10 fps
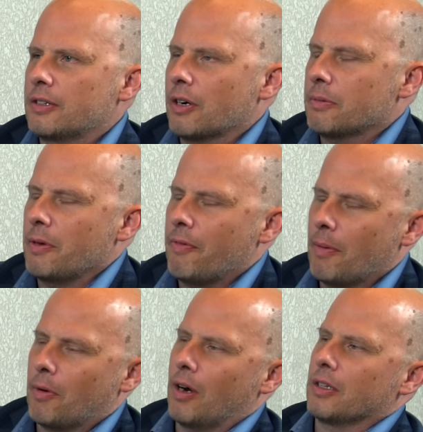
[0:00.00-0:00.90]
correct me if
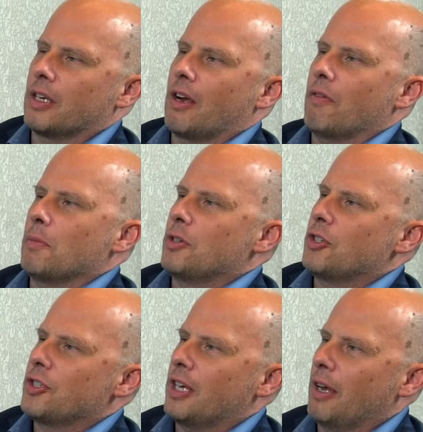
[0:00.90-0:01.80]
I'm wrong, the government
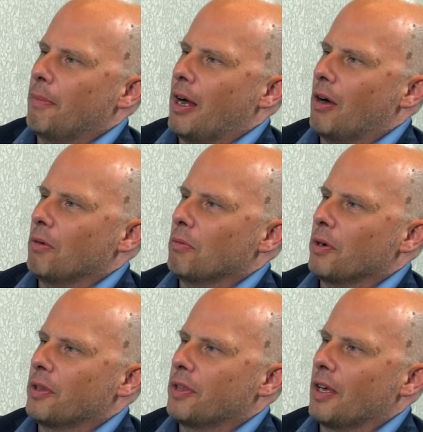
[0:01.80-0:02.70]
just came out with,